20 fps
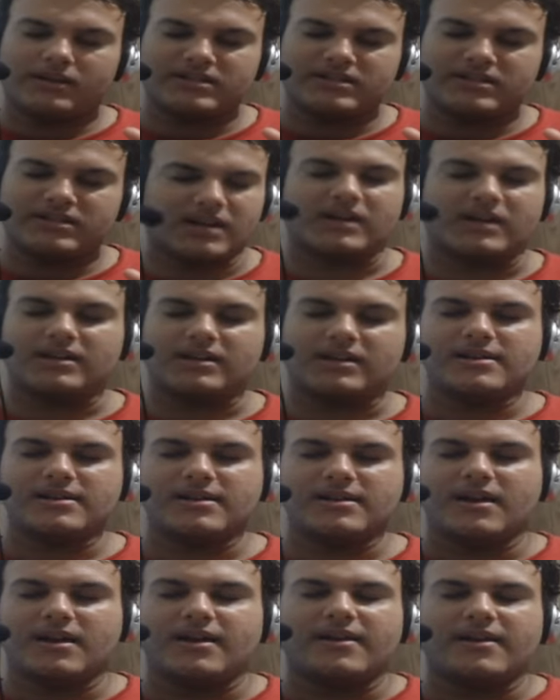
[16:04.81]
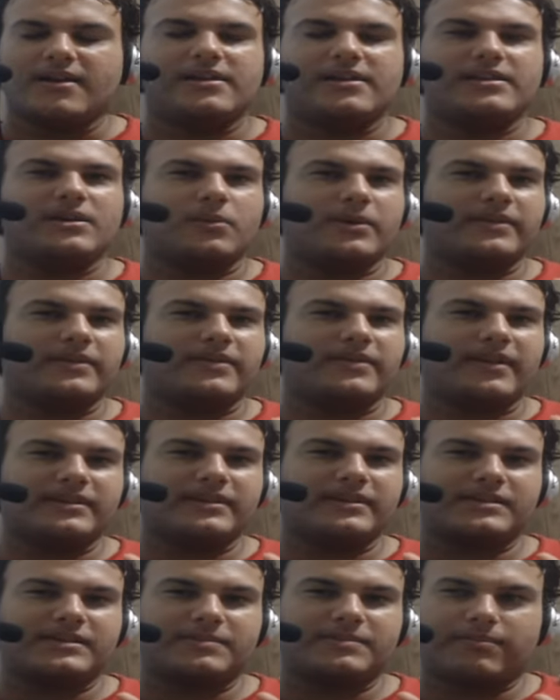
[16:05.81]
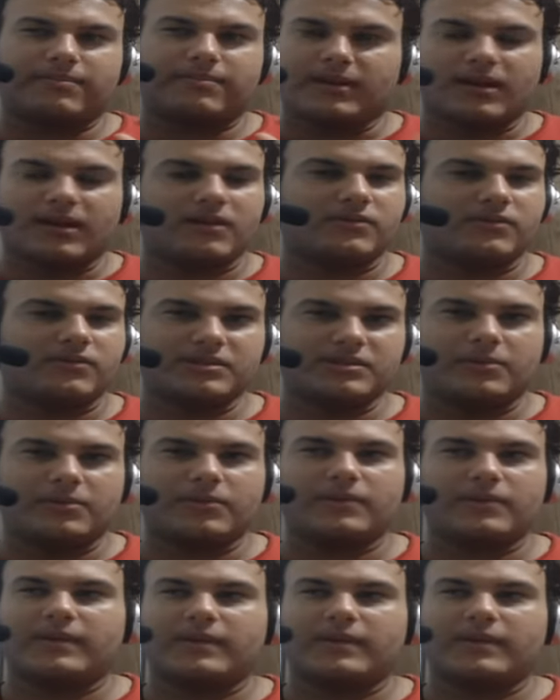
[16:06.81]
done in a way that is plausible.